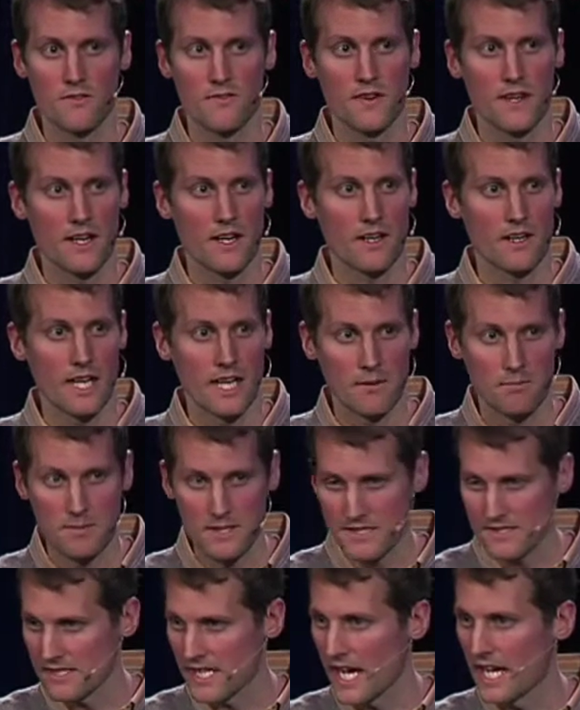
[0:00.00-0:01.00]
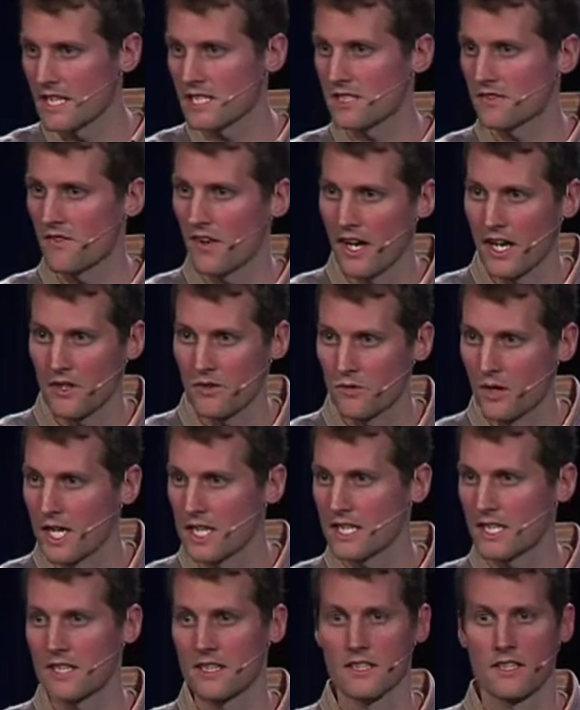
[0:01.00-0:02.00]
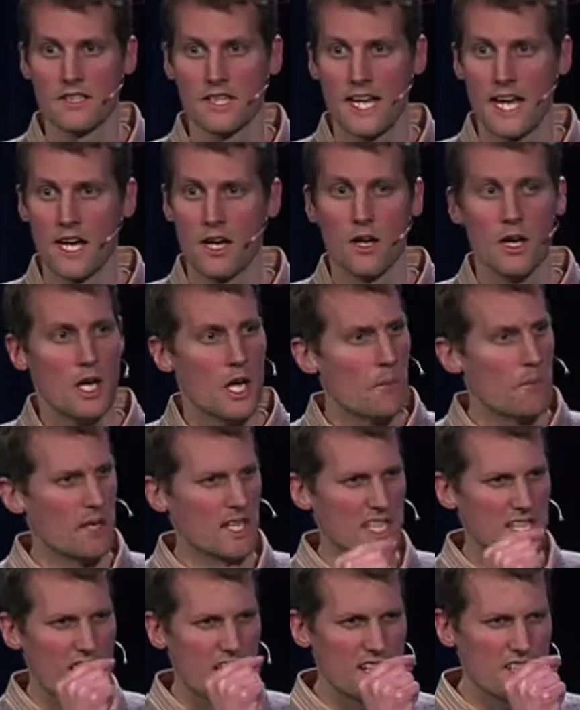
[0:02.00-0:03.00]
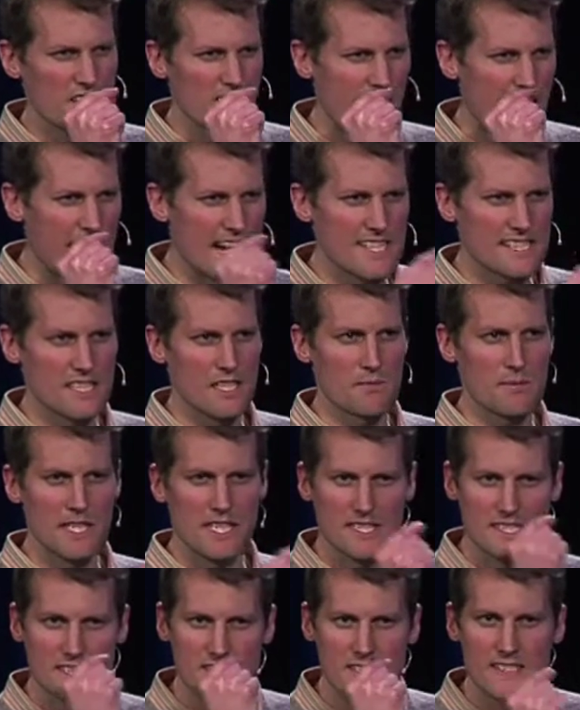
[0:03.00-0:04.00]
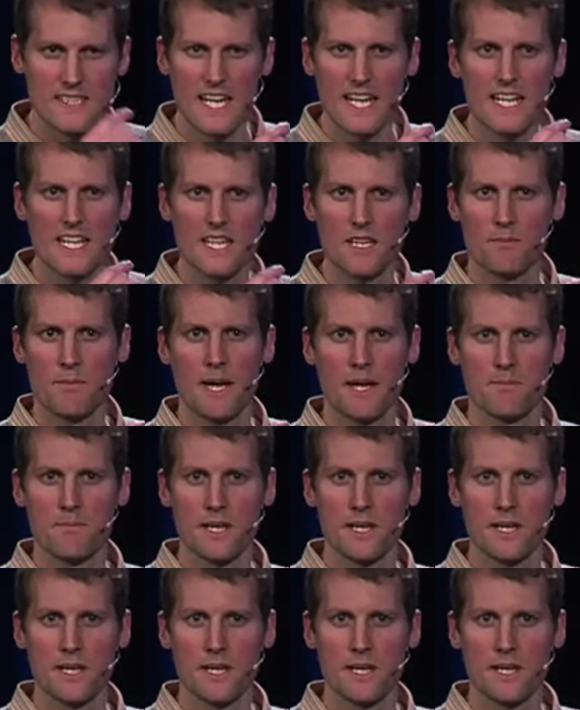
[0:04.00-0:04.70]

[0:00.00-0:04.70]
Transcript: affair, and be satisfied right here and now. But God, you're asking me to stay into my